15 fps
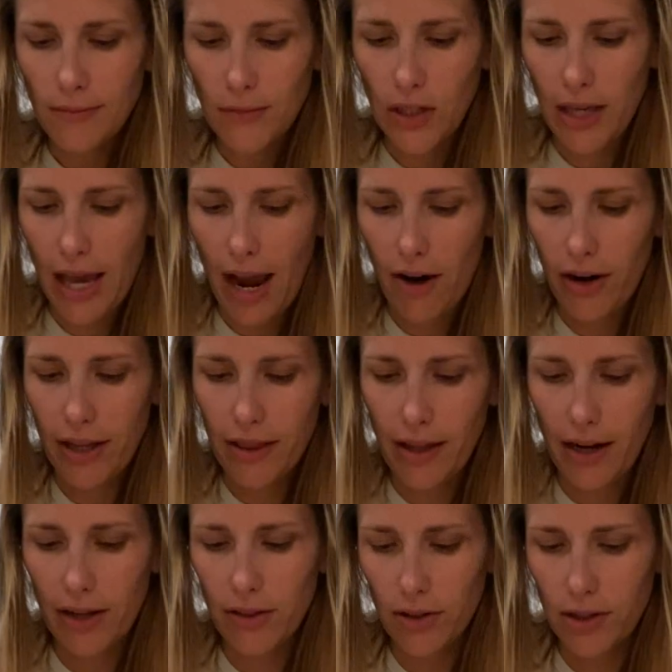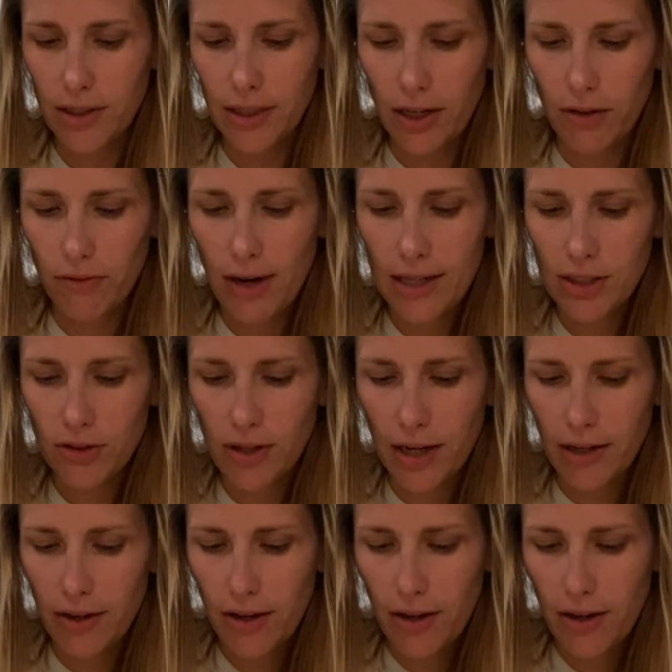carrot that I learned at a restaurant